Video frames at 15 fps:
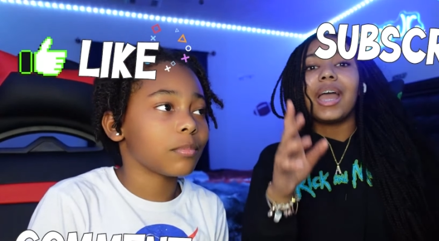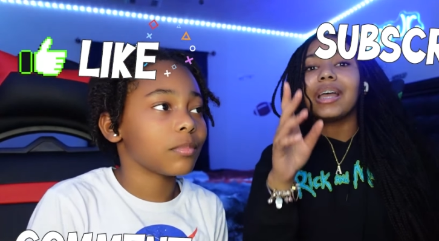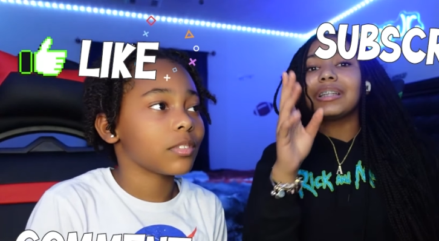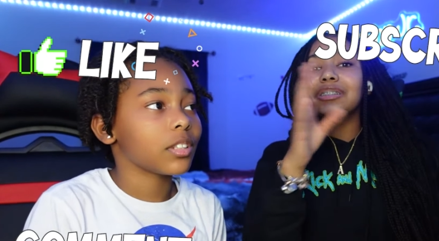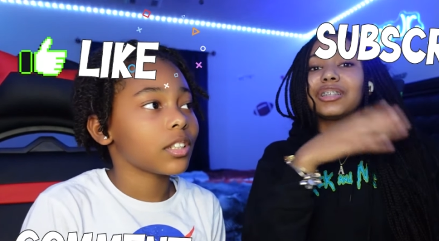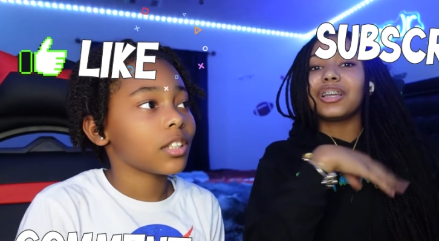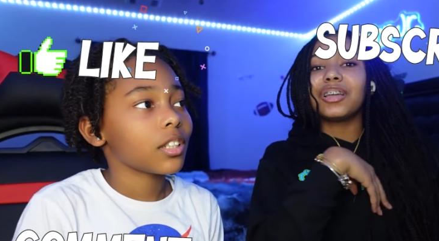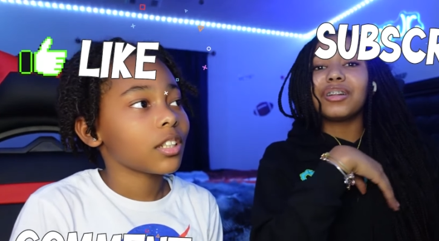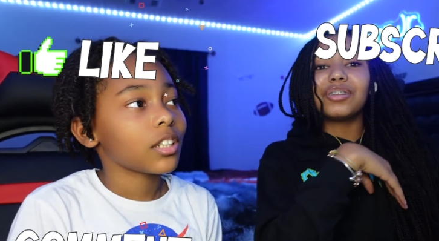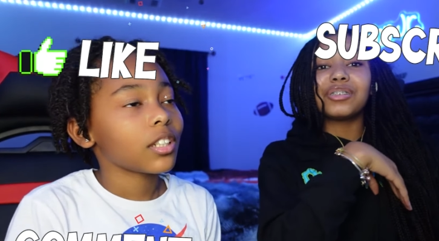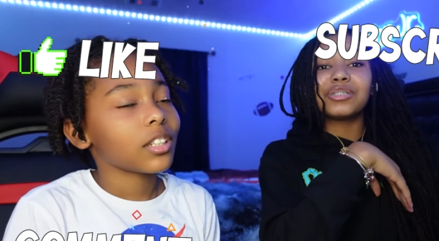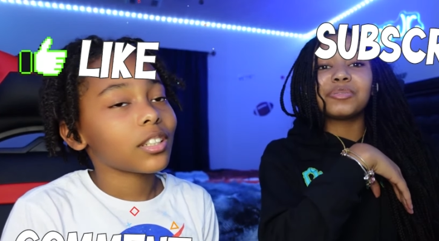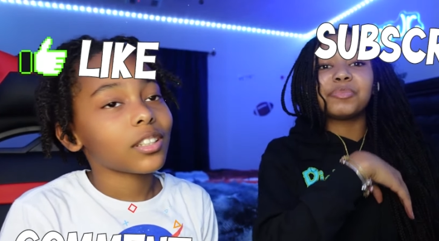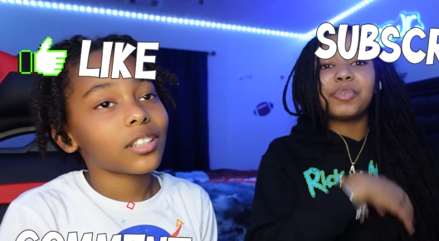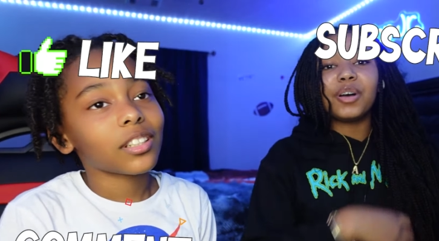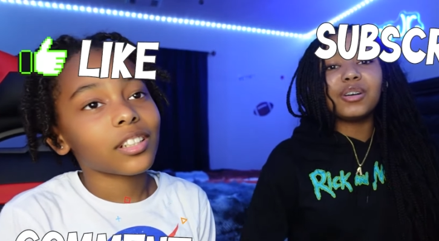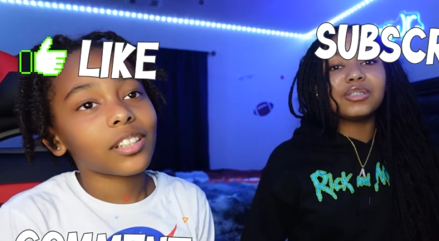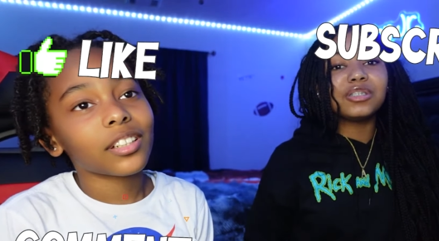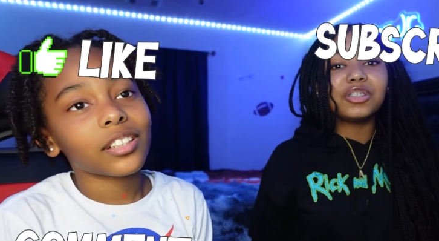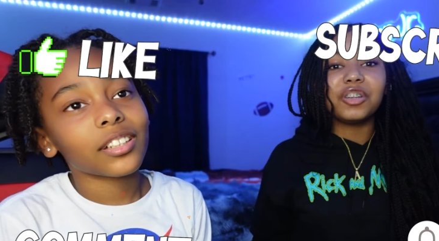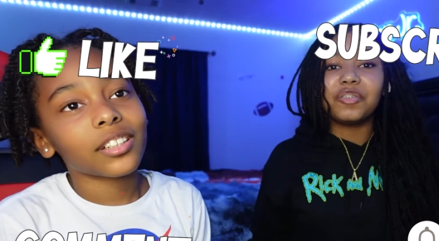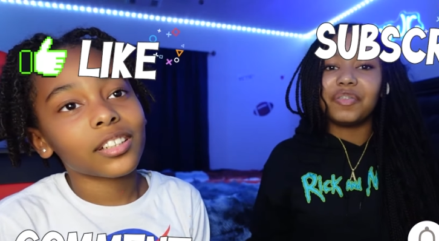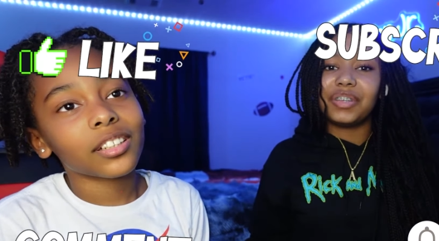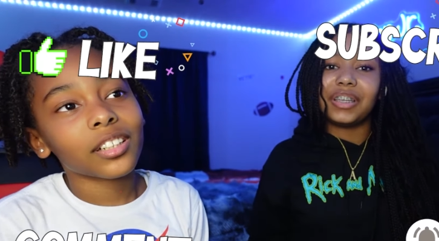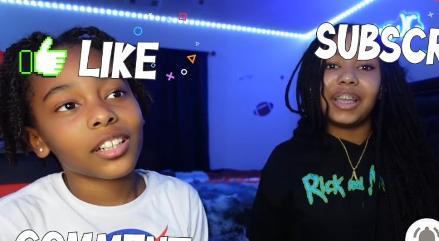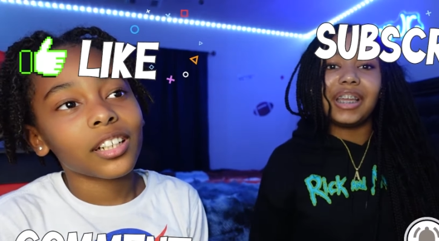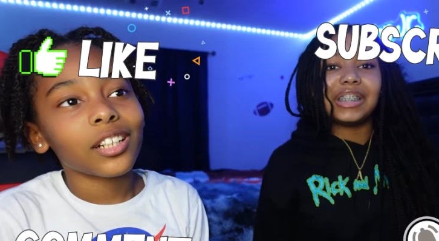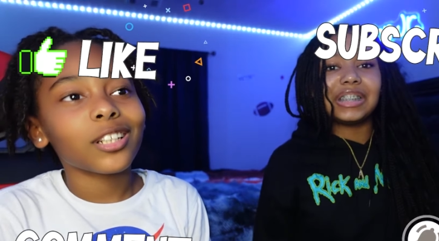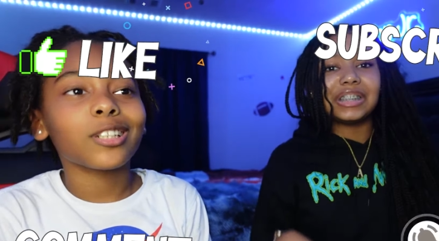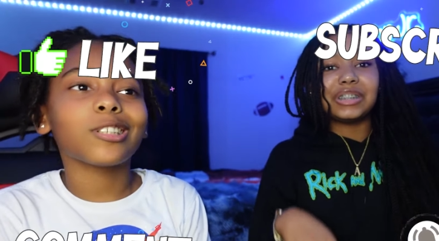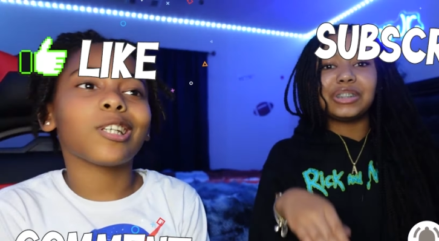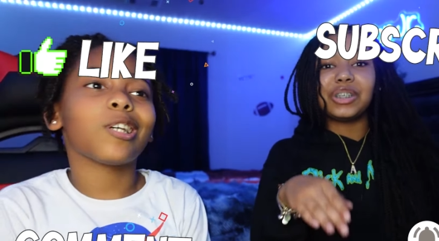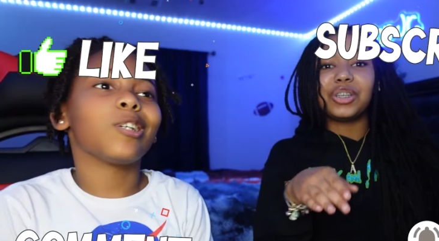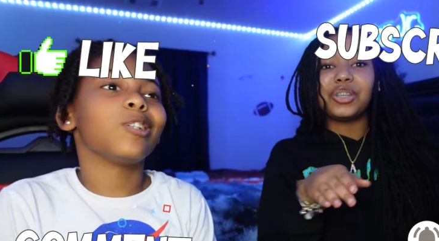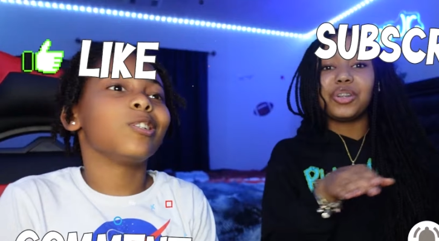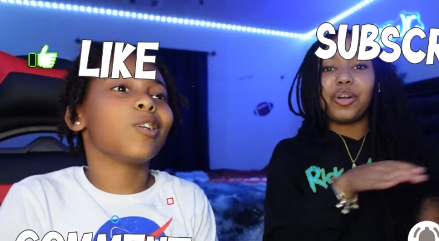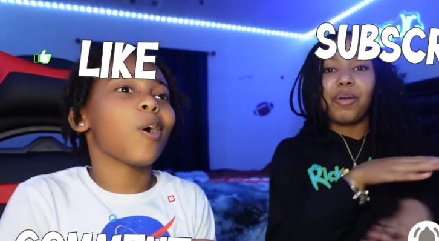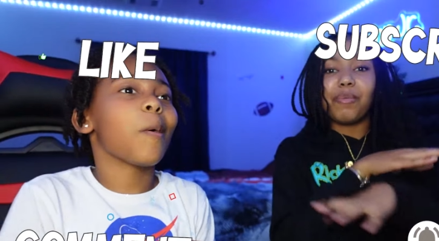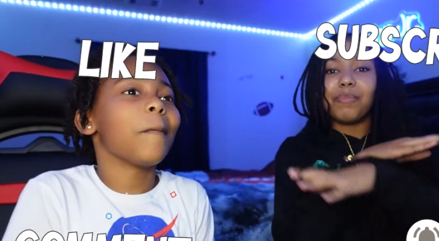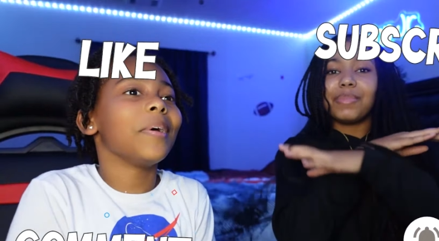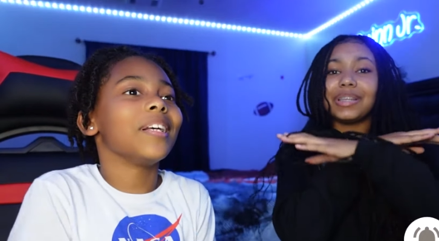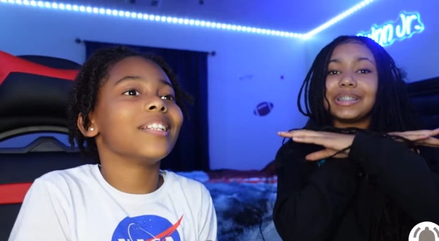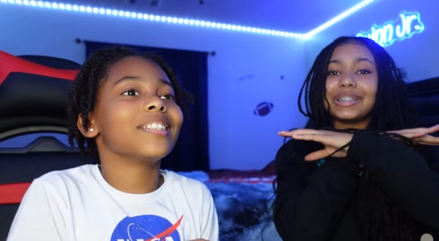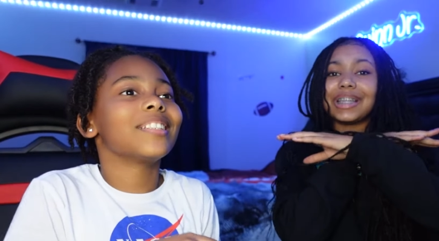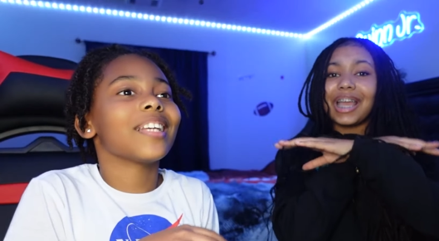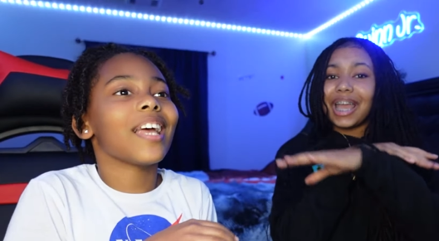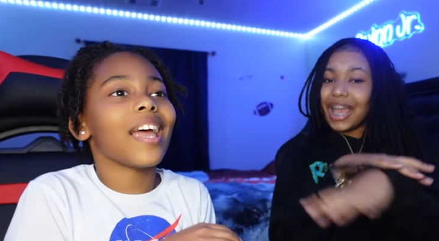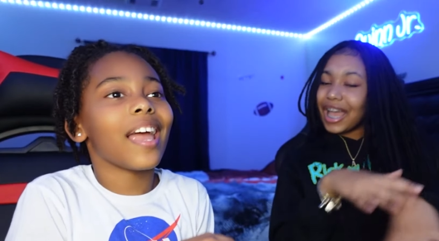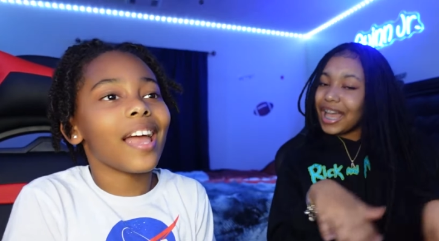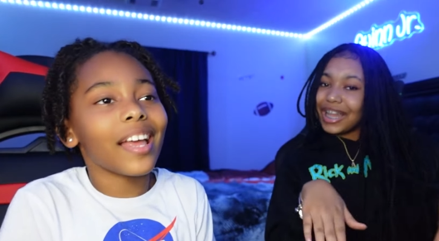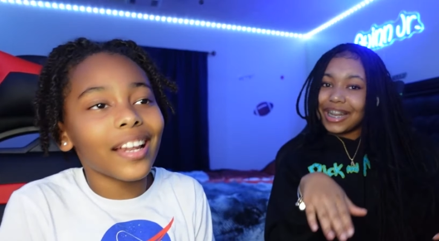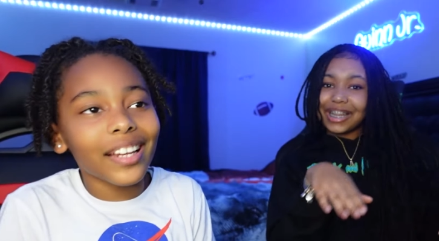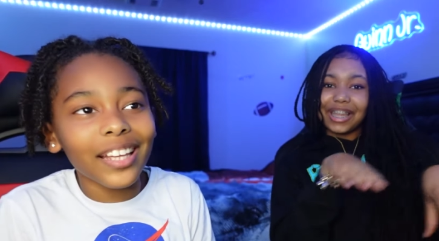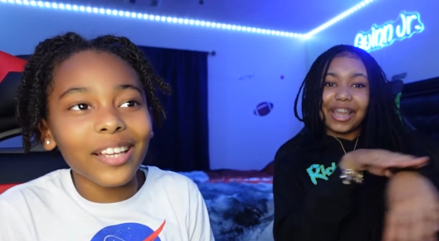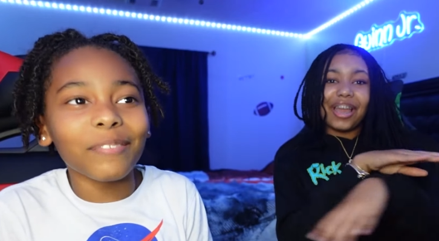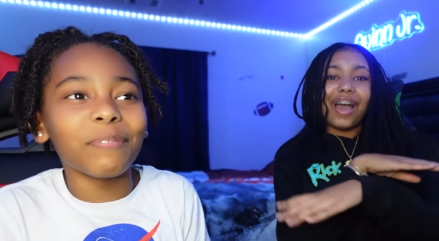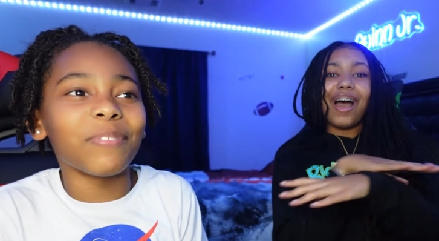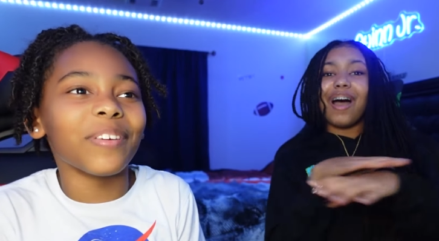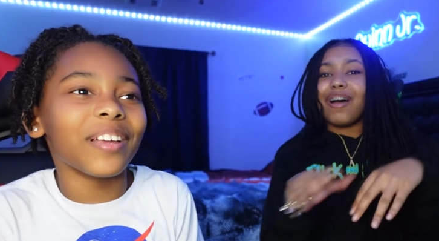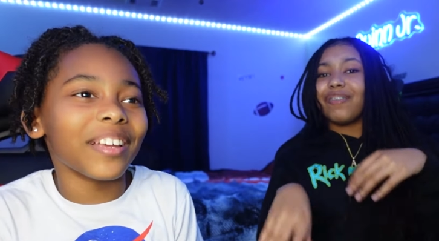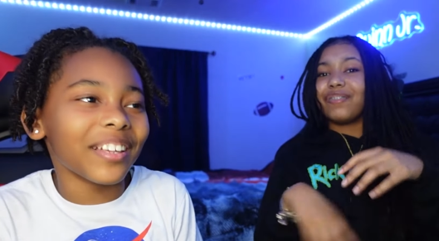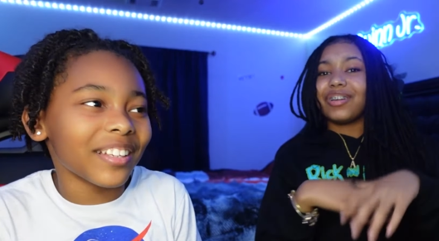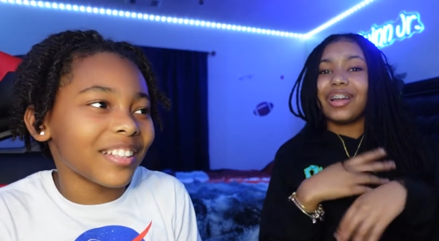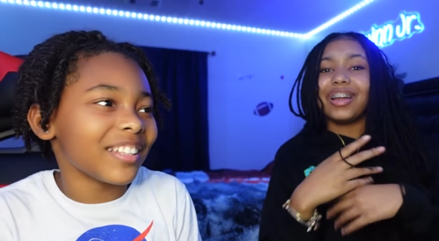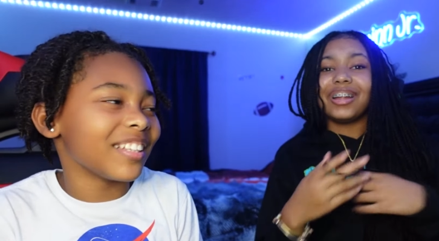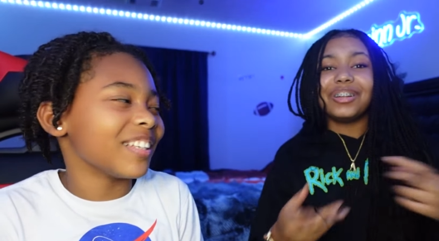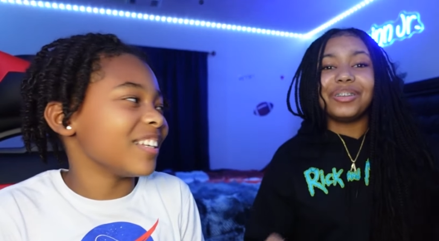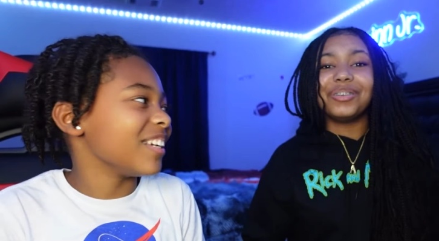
Speaker 1: and turn on those post notifications so, so you, don't, don't miss any, of our new